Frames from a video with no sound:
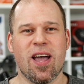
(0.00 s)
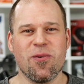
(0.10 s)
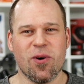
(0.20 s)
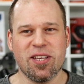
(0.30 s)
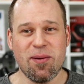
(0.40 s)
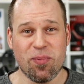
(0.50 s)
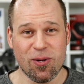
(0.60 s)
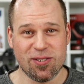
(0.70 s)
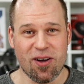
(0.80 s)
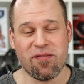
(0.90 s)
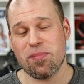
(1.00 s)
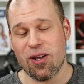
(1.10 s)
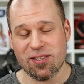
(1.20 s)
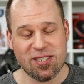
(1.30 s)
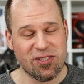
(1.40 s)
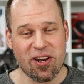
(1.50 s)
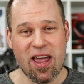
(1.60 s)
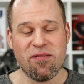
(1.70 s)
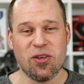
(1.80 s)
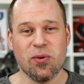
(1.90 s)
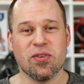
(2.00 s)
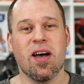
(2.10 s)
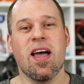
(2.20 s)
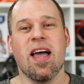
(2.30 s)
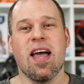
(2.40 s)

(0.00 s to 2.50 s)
and what he pulls off, because he's not a heavy user,